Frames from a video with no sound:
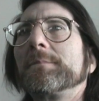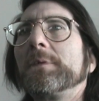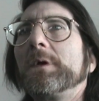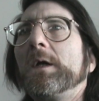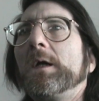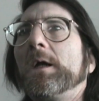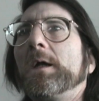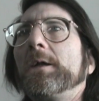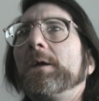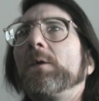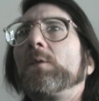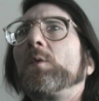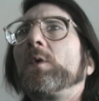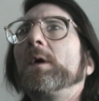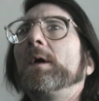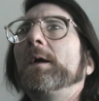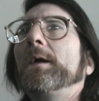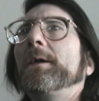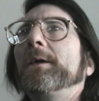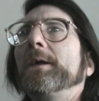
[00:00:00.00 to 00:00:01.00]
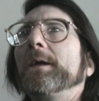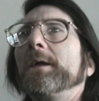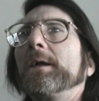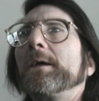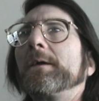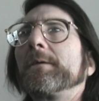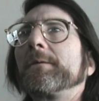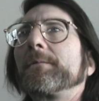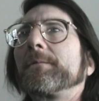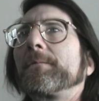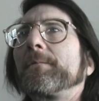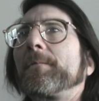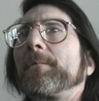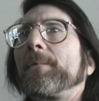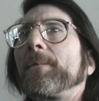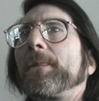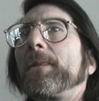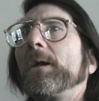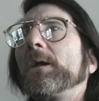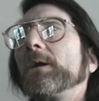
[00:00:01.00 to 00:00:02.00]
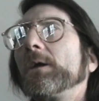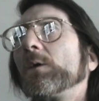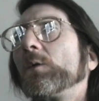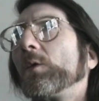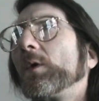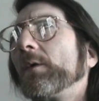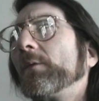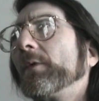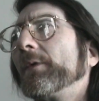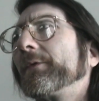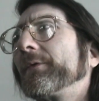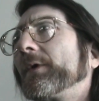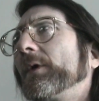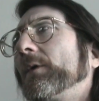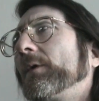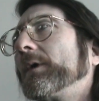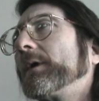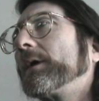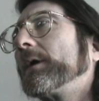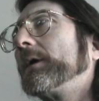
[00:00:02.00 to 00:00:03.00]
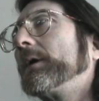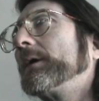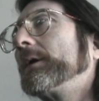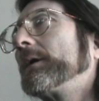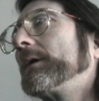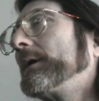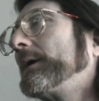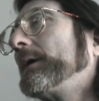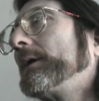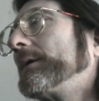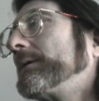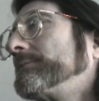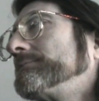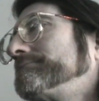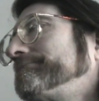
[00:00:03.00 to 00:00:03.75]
I know why I did it. I know what was going on. And